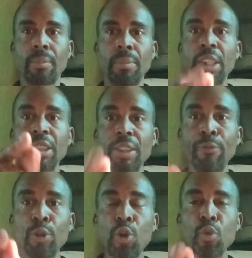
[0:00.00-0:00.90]
because if
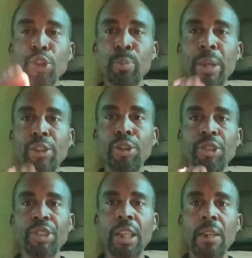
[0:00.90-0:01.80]
you don't respect
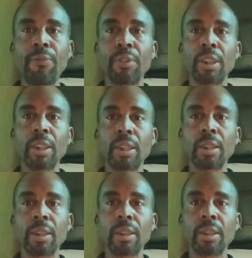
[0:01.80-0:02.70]
yourself,
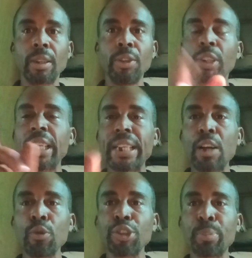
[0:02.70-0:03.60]
you
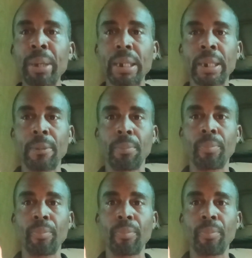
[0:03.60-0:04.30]
cannot respect them.